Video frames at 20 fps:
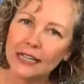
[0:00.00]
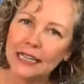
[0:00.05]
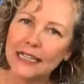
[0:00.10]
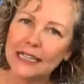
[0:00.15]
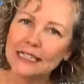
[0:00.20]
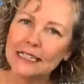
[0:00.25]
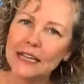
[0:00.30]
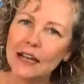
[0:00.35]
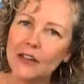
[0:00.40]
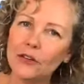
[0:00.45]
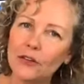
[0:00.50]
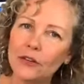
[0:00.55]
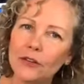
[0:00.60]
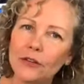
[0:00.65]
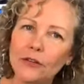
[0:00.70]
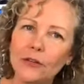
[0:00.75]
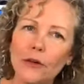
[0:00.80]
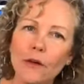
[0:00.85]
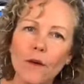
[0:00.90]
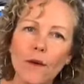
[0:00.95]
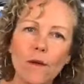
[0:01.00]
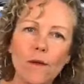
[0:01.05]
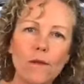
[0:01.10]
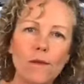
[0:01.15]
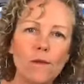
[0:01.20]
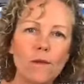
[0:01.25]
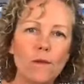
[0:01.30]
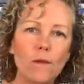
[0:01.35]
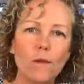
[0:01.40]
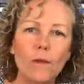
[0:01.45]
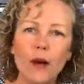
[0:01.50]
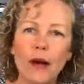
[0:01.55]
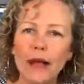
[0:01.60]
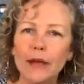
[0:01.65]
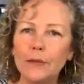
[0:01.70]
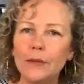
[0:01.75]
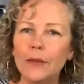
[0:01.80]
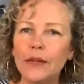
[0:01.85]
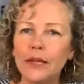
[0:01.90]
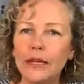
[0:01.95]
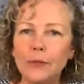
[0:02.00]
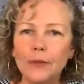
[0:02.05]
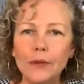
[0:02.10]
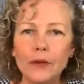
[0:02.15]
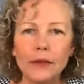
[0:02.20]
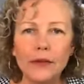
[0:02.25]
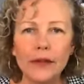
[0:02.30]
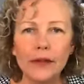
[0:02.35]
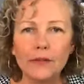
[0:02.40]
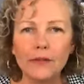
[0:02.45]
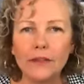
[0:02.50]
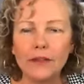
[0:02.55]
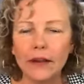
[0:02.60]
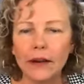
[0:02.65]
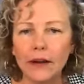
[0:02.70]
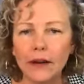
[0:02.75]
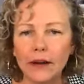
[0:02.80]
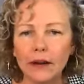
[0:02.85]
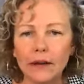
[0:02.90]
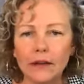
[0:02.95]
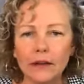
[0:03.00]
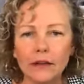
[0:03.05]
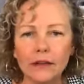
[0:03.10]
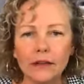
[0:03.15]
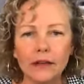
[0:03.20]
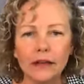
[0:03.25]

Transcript: And I can tell you, my people out there,